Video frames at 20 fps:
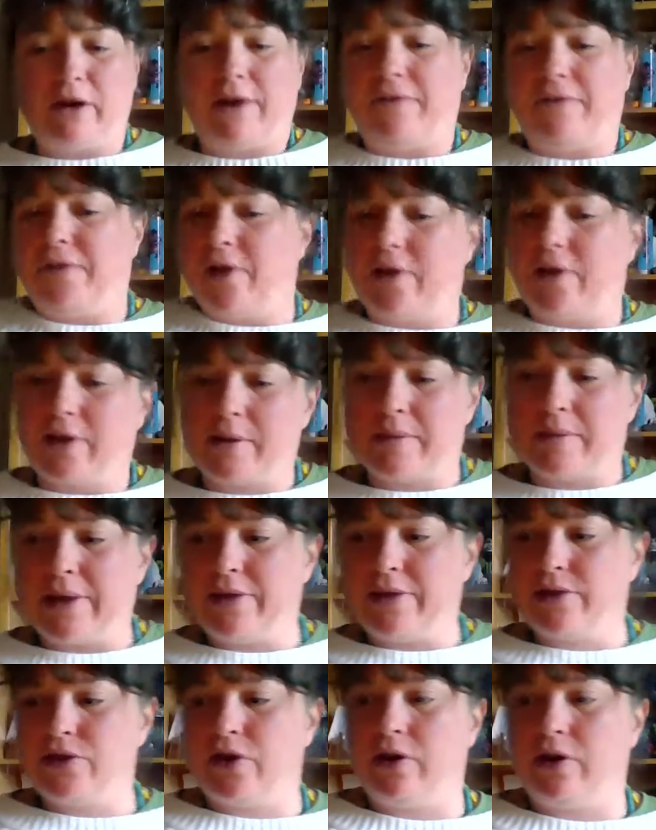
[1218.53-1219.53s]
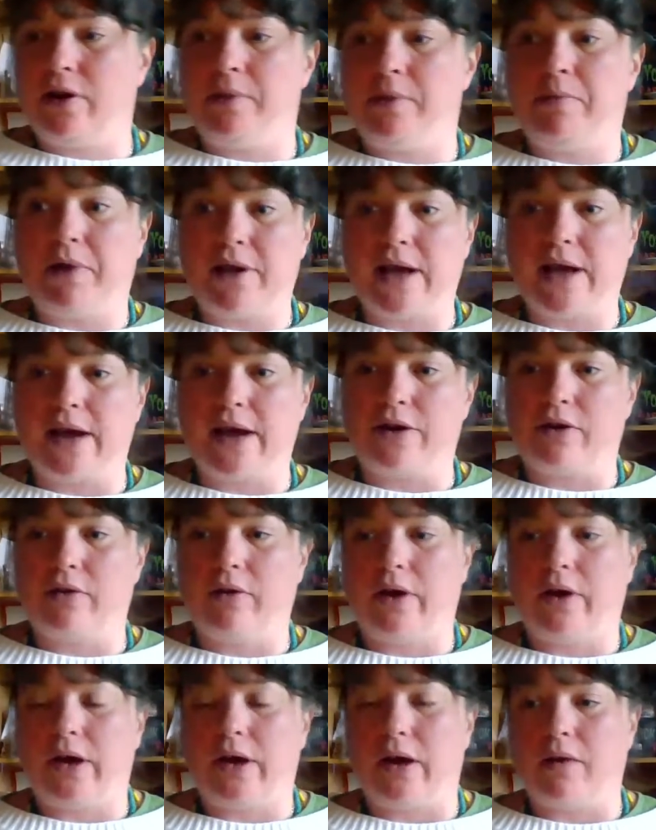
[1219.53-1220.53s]
or I feel like I'm on this journey, but yet
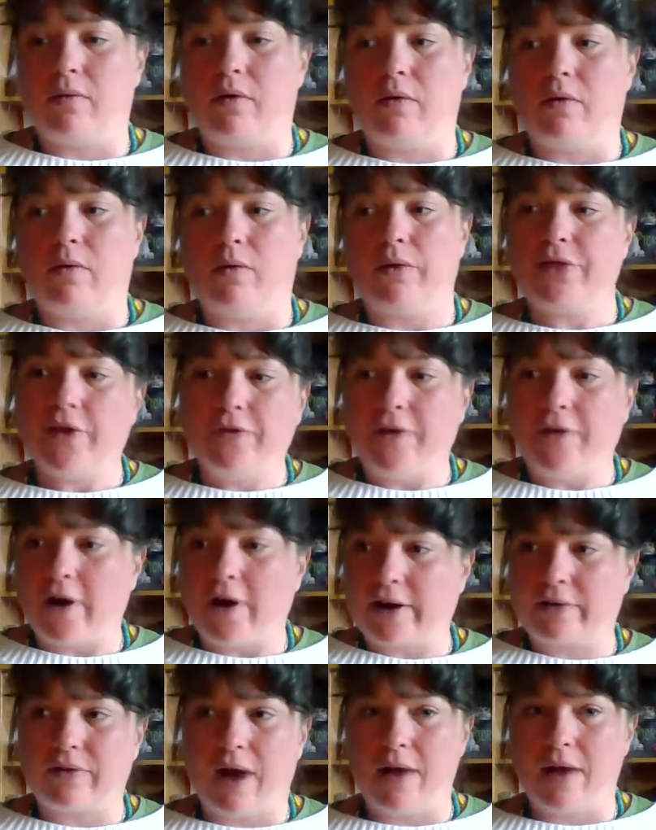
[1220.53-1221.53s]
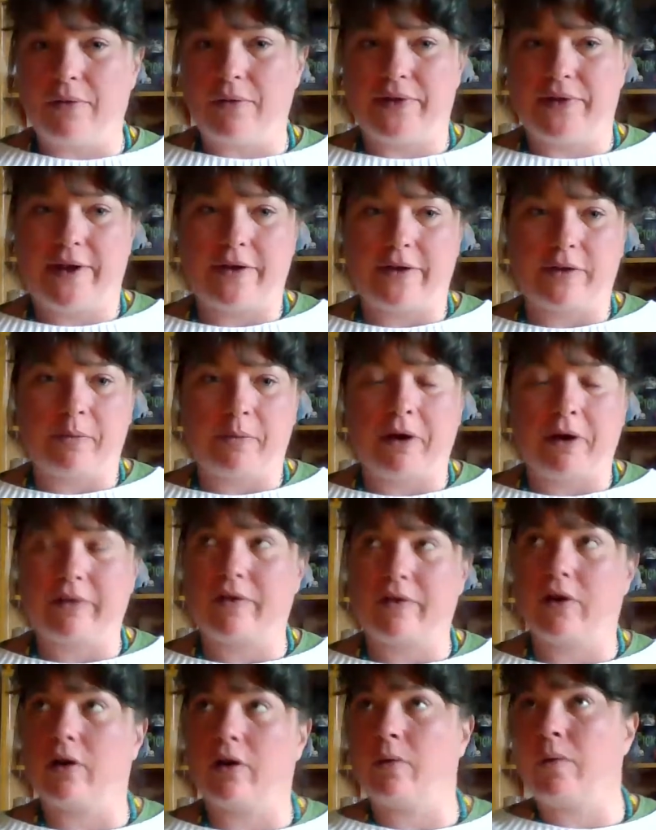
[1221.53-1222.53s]
you're like, well, what the fuck is wrong with the other
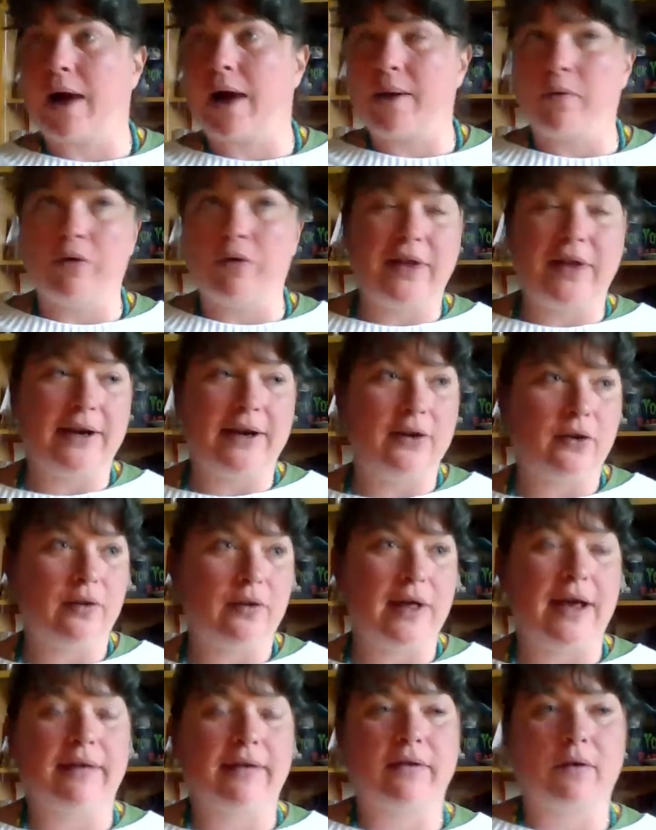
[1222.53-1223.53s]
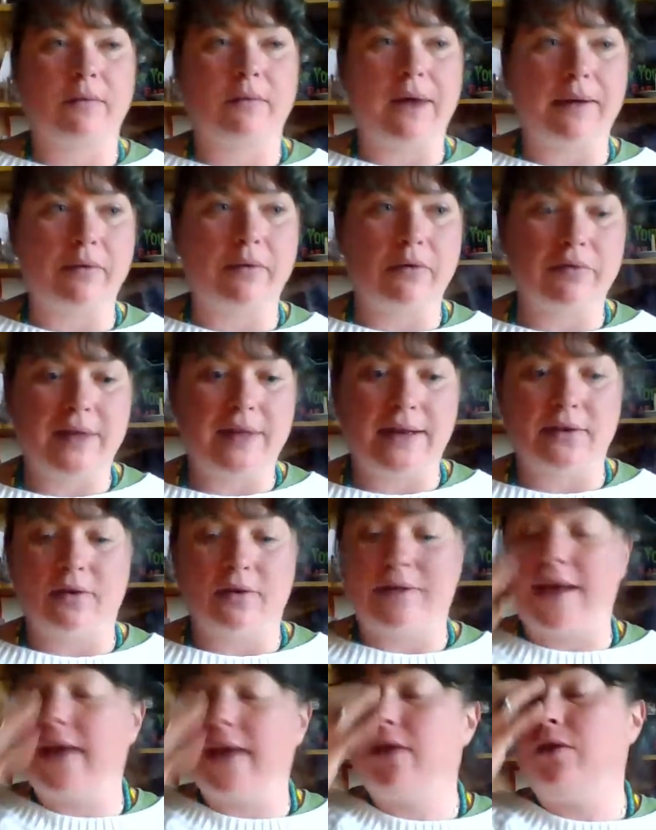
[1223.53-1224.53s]
person? Or why won't they do this? Or why won't they
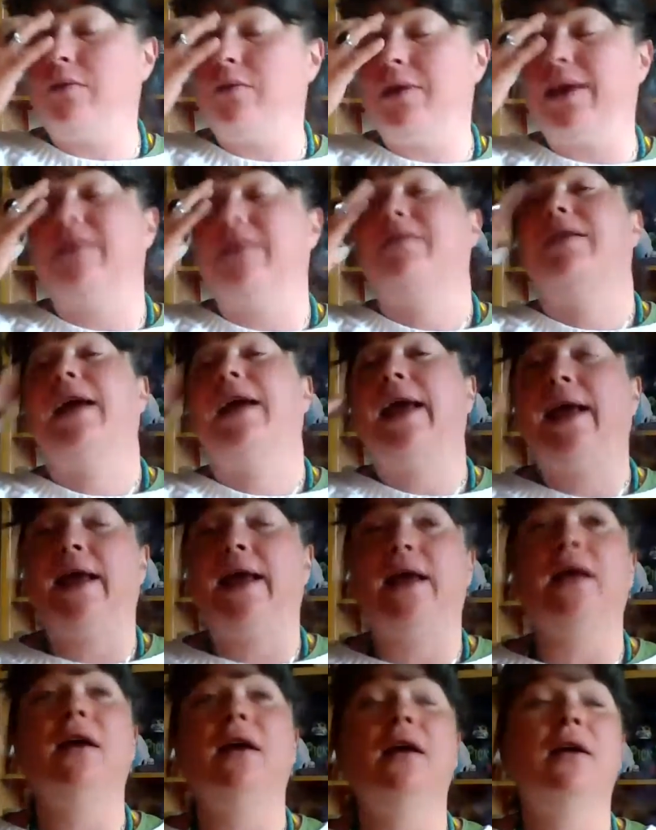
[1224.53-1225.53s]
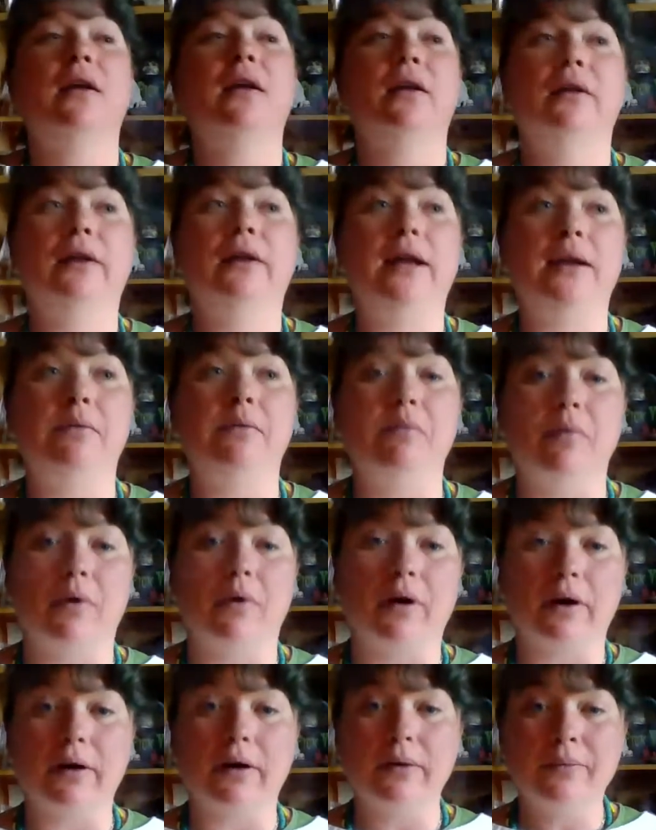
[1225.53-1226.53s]
do that? You either need
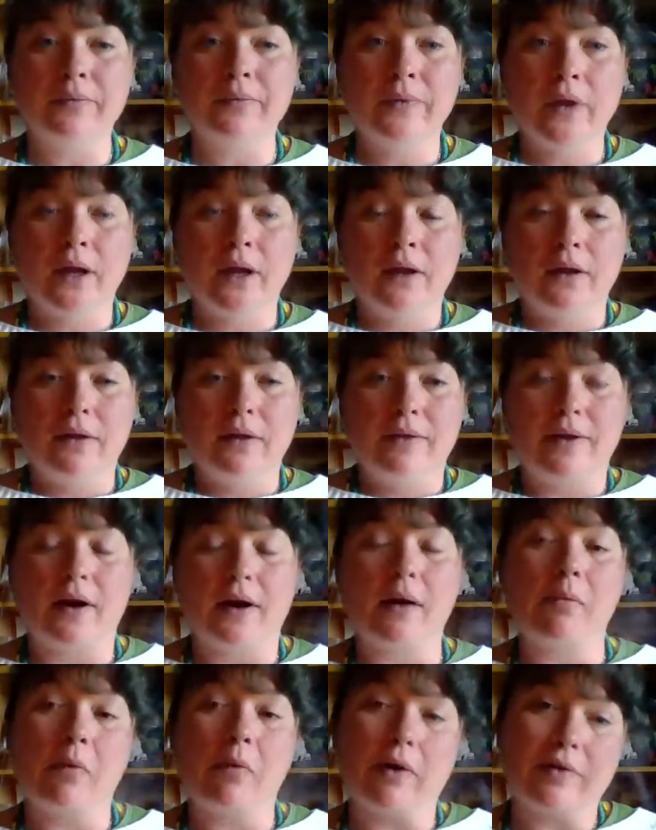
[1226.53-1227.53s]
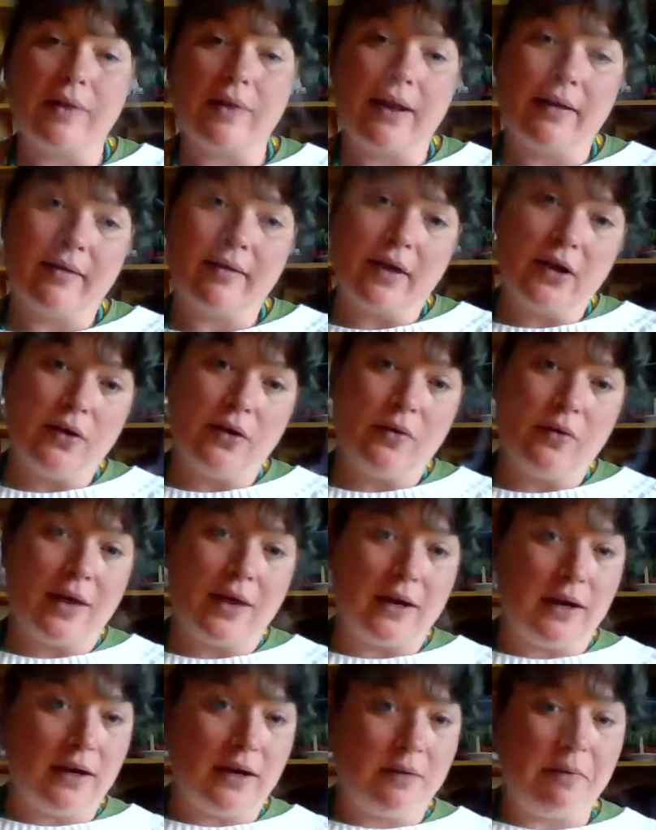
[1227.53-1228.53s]
more, there are more things in you
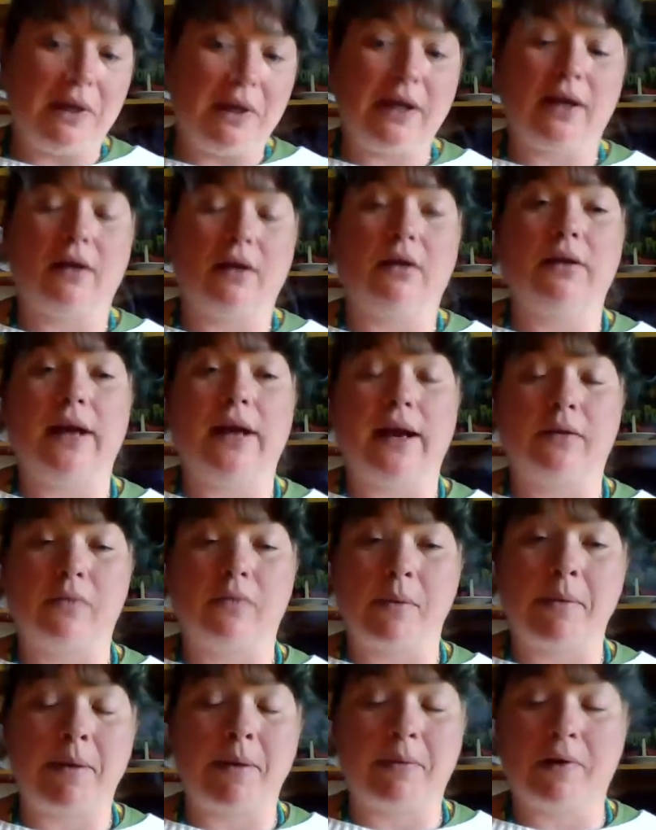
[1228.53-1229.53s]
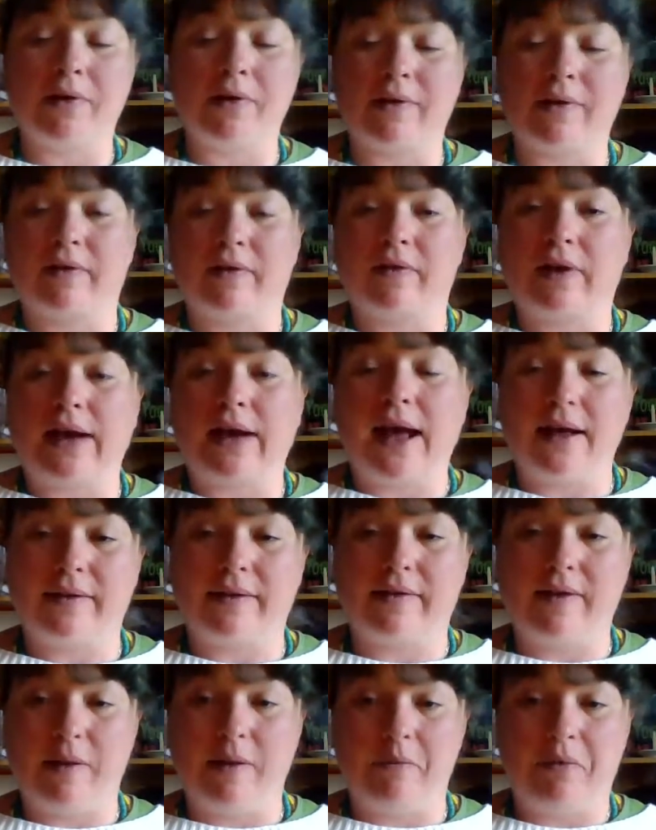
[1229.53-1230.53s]
that need to be healed. And remember, this is a
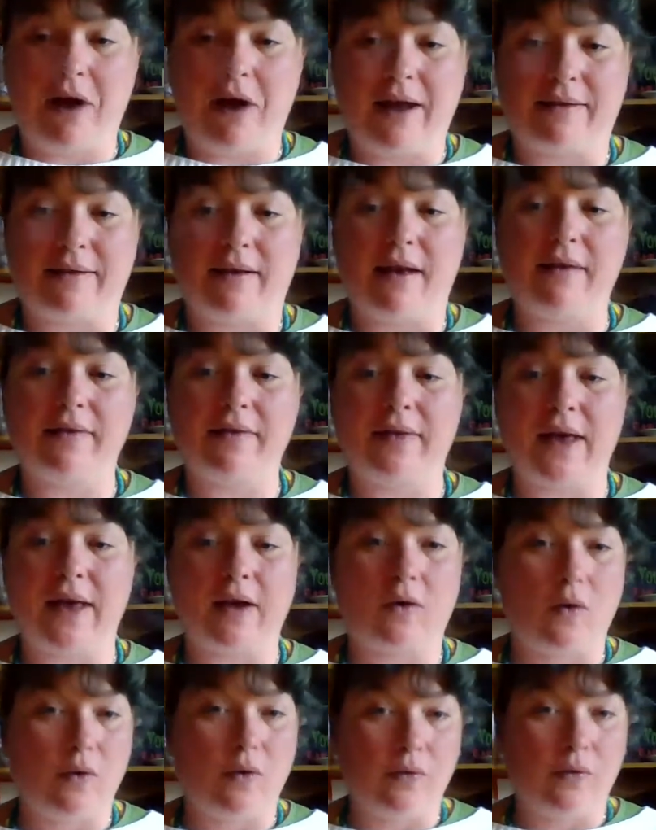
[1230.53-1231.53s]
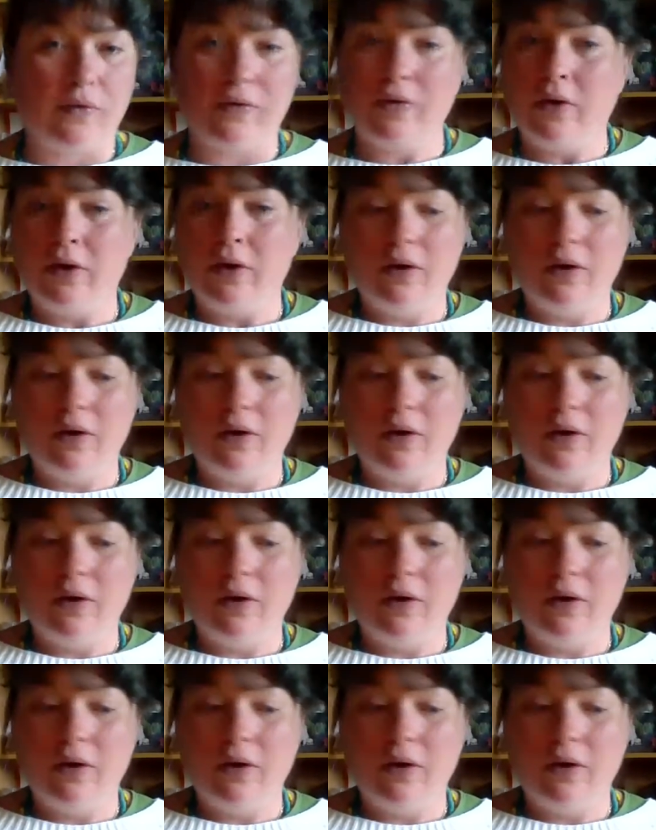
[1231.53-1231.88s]
constant process that goes